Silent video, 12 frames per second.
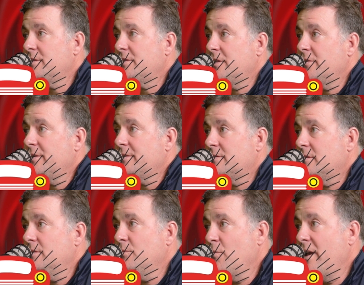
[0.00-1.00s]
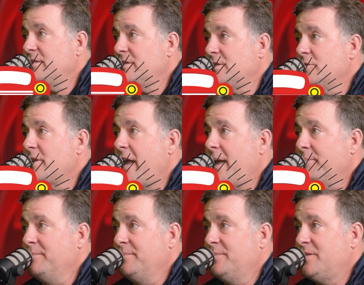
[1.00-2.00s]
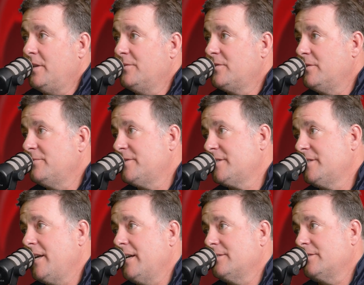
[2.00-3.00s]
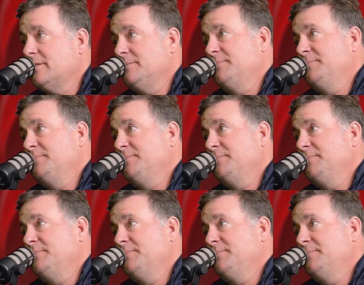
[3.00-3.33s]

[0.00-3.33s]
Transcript: this series, Raising Your Game, Self-Serve Success.